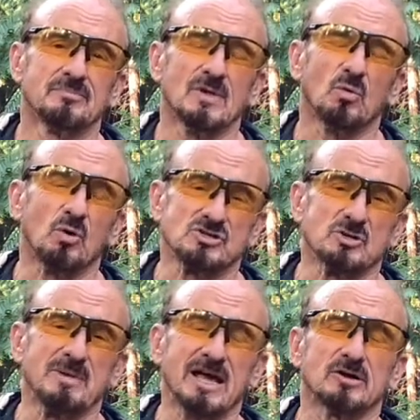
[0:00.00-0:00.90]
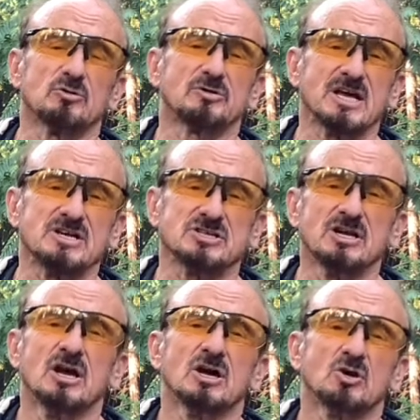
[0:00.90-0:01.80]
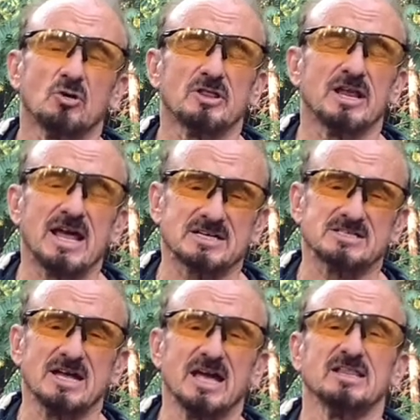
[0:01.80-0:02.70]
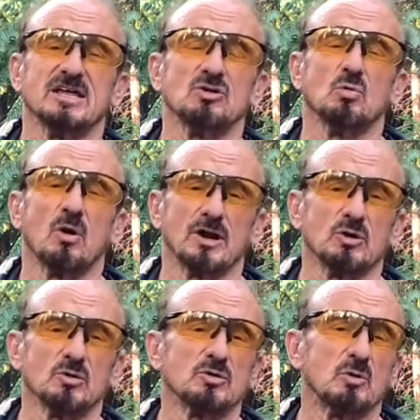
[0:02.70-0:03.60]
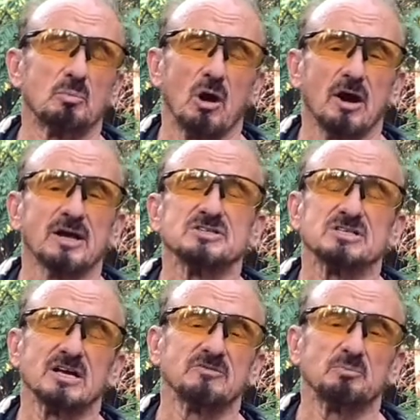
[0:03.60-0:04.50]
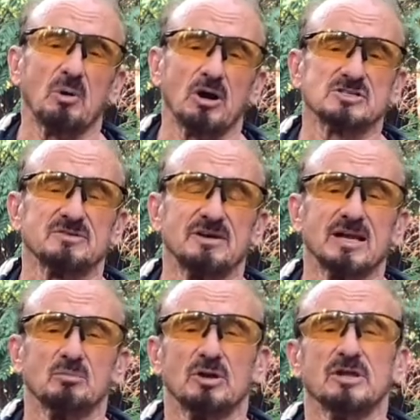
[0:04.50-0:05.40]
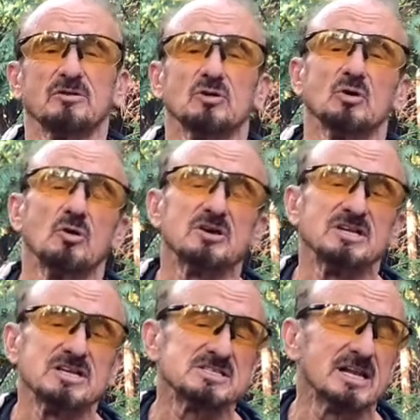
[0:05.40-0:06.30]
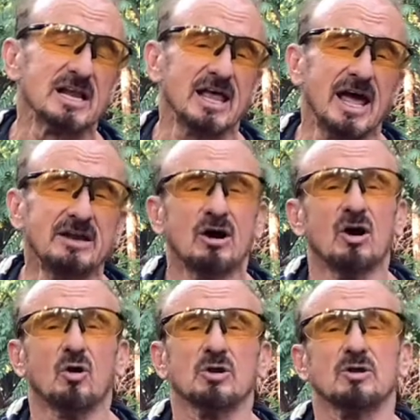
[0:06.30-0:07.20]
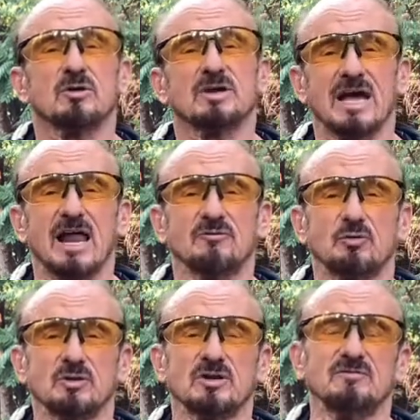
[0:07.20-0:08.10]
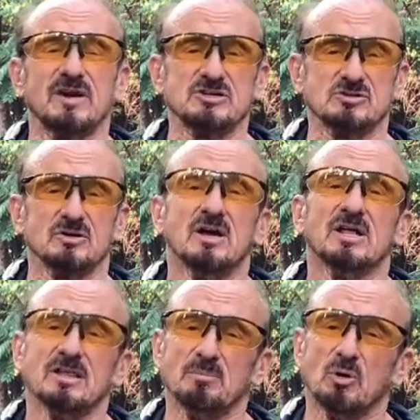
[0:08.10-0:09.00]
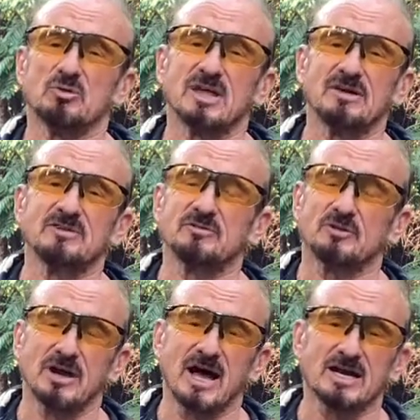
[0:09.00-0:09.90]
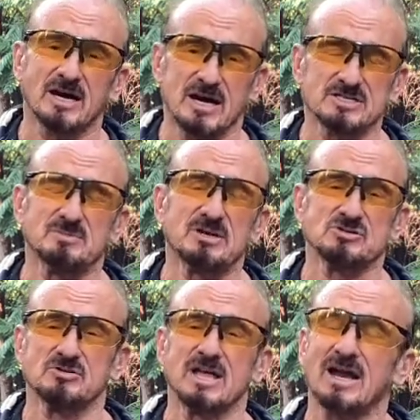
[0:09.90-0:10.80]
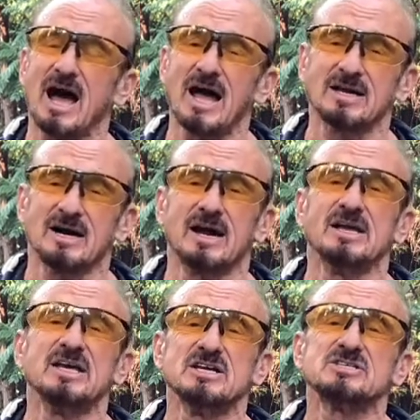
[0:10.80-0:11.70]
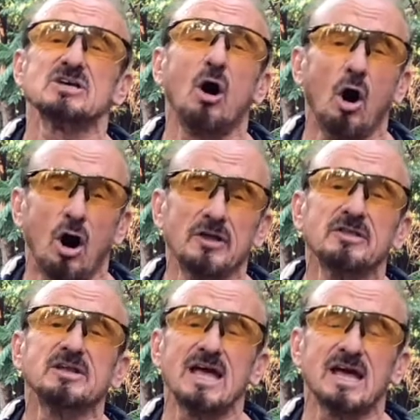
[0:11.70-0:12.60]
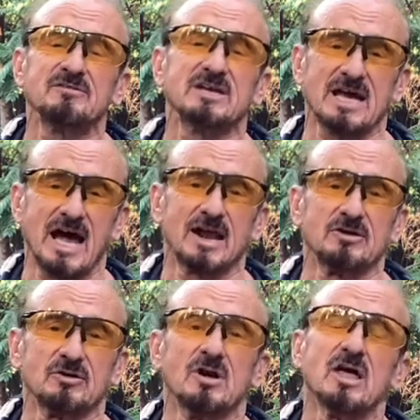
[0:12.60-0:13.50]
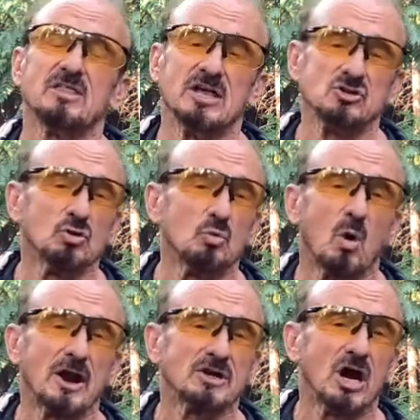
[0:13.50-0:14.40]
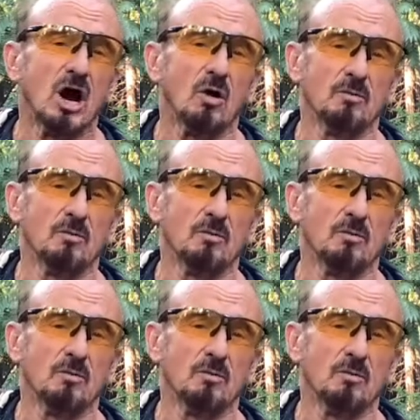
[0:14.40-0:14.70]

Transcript: Once you make a notation, go to the next day that you want to go to the park and see if the park's available. Either you go to Disneyland or you go to California Adventure. They both have different icons. Make sure that icon is on the day of the calendar that you want to go.